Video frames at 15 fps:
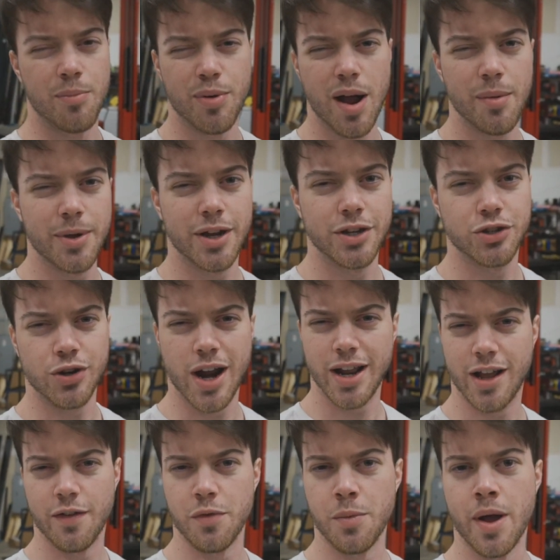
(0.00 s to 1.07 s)
I'm probably gonna try
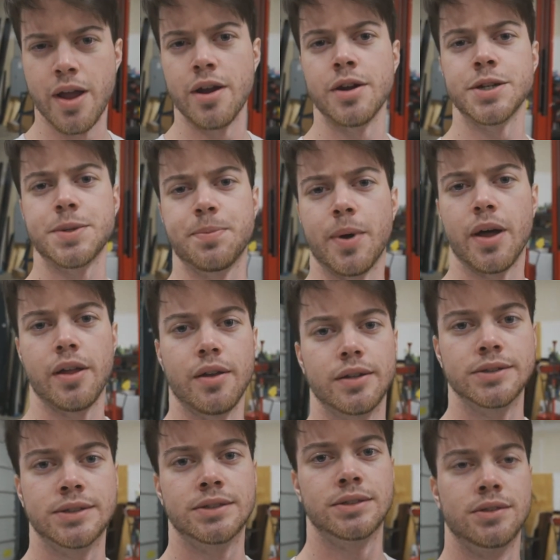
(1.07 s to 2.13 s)
to cover my ears, but
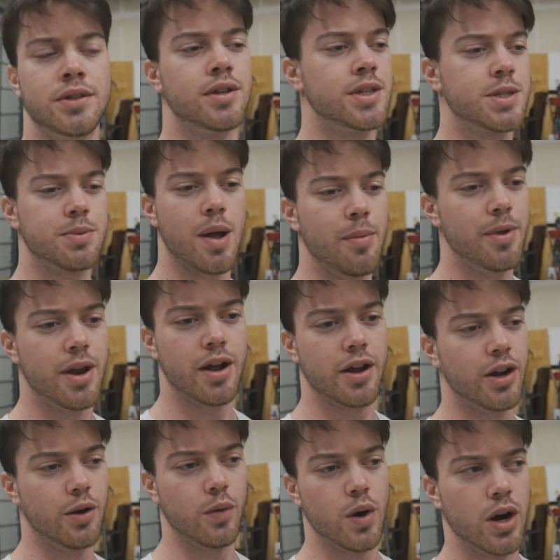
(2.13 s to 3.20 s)
it's probably not
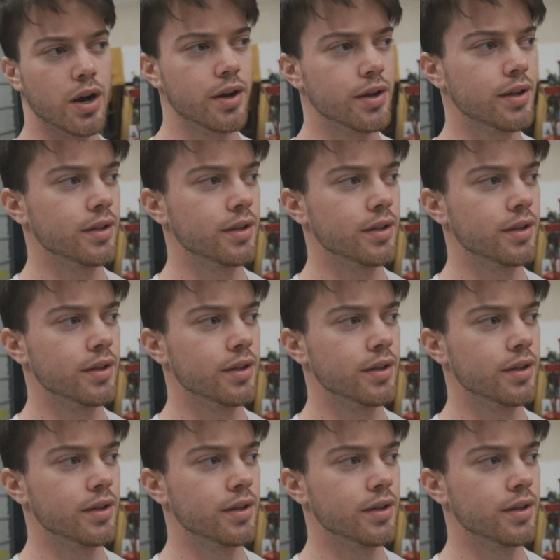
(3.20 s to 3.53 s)
gonna work.